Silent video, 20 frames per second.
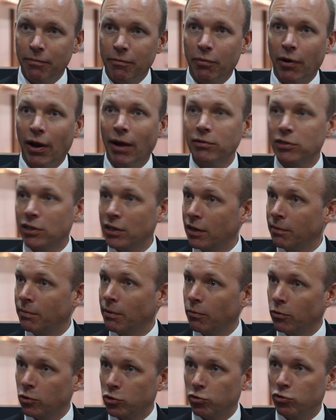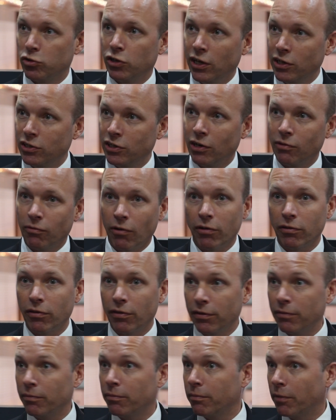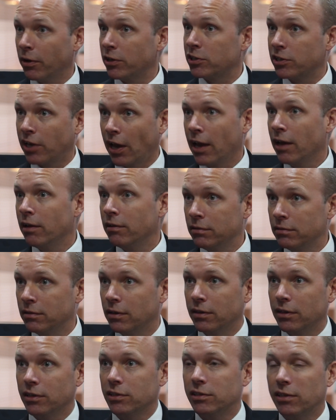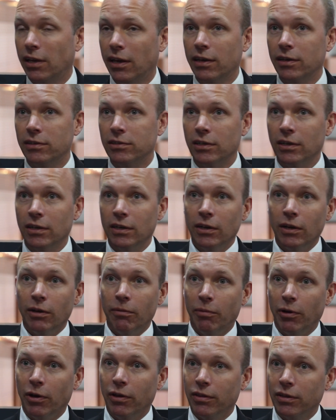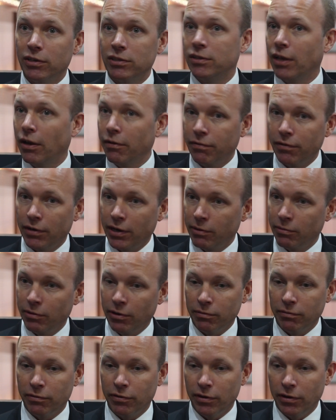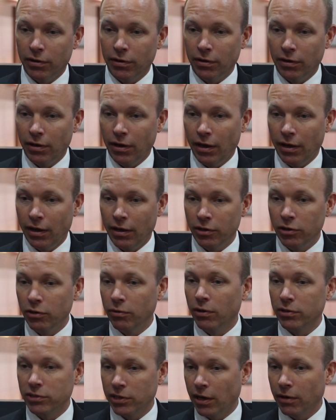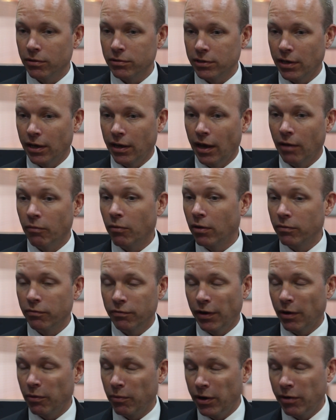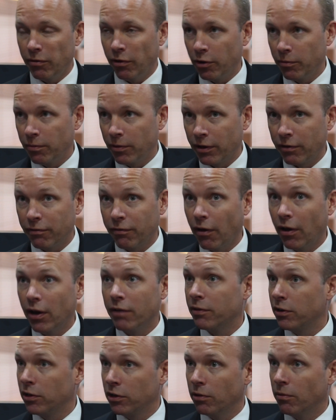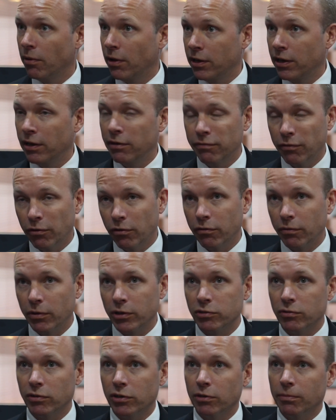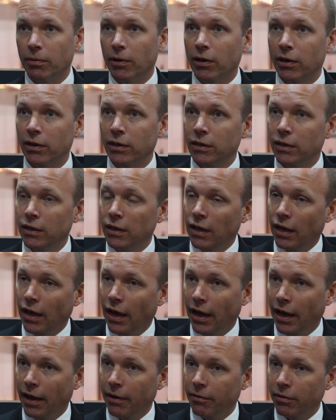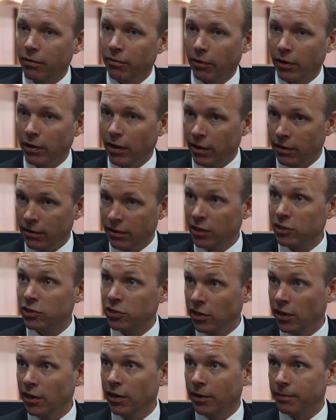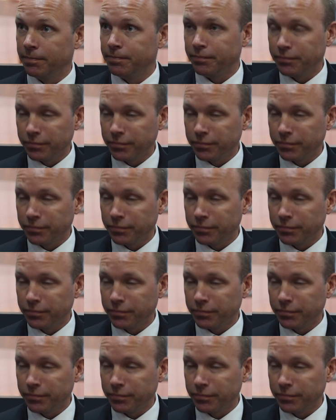Perhaps a little bit more strategic rather than by scale at this stage, but there's definitely room for new hotels there. And in fact, we're opening 5 in the UAE, 4 of which are in Dubai in this year.